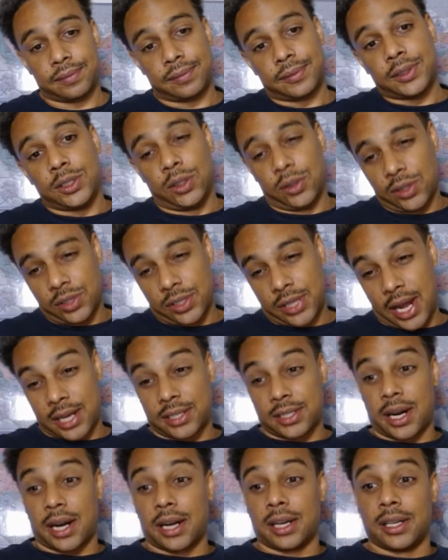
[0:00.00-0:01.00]
You just got to
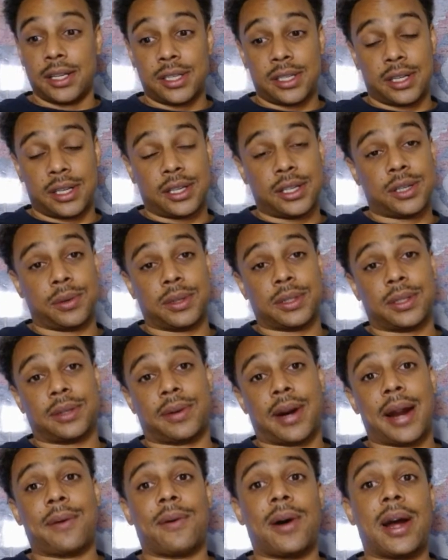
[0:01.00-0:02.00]
start listening to it the
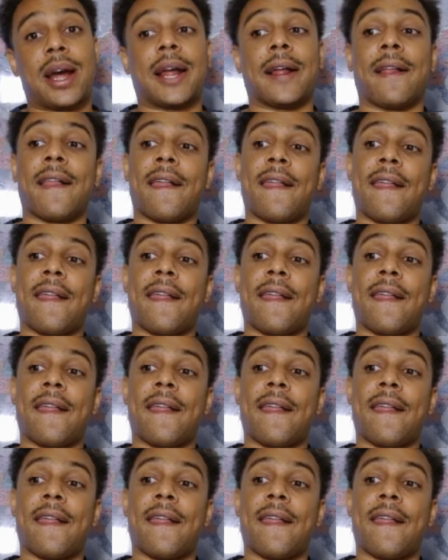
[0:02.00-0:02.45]
right way.